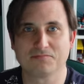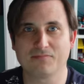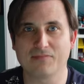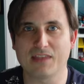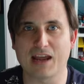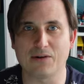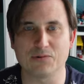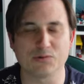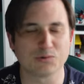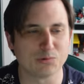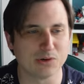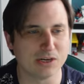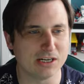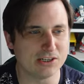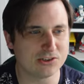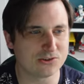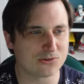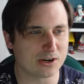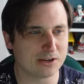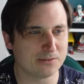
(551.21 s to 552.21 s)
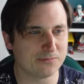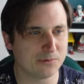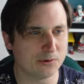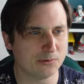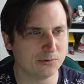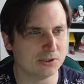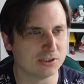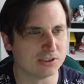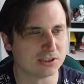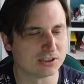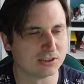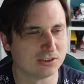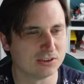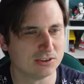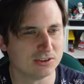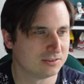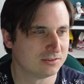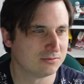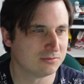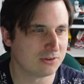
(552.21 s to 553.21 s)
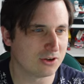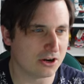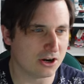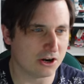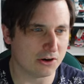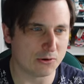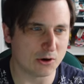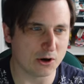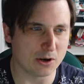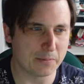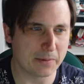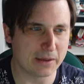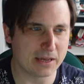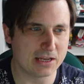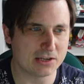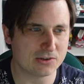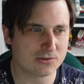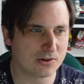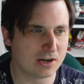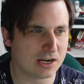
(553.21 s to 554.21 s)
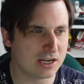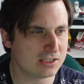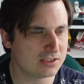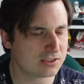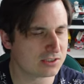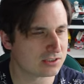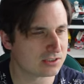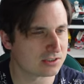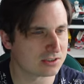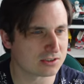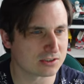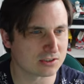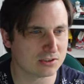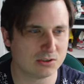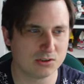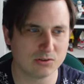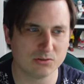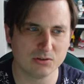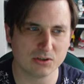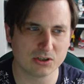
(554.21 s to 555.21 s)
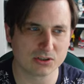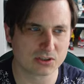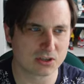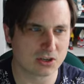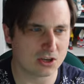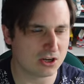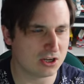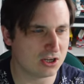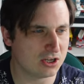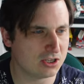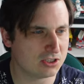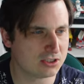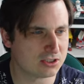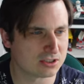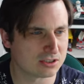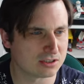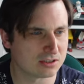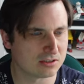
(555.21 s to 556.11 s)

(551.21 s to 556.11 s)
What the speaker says: That was really straightforward. Got our IP address, all looks good.